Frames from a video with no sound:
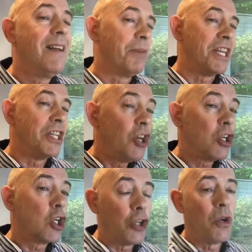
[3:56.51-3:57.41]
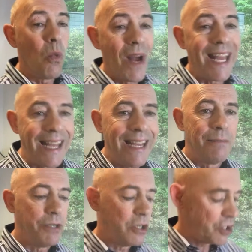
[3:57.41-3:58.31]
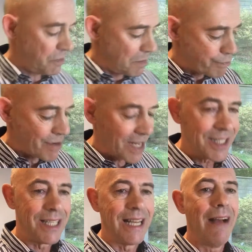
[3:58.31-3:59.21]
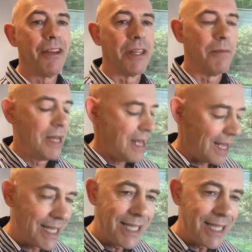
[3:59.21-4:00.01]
but they're not gone away because you've been practicing having them and